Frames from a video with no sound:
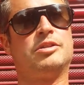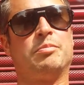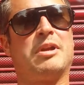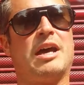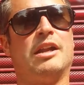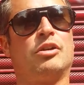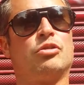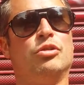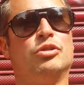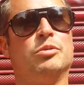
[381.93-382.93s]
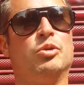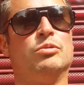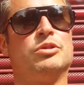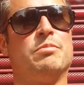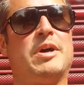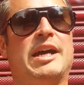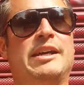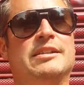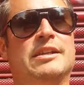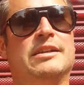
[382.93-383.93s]
to play at the Crucible was
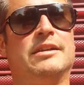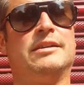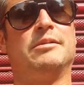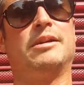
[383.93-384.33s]
amazing, and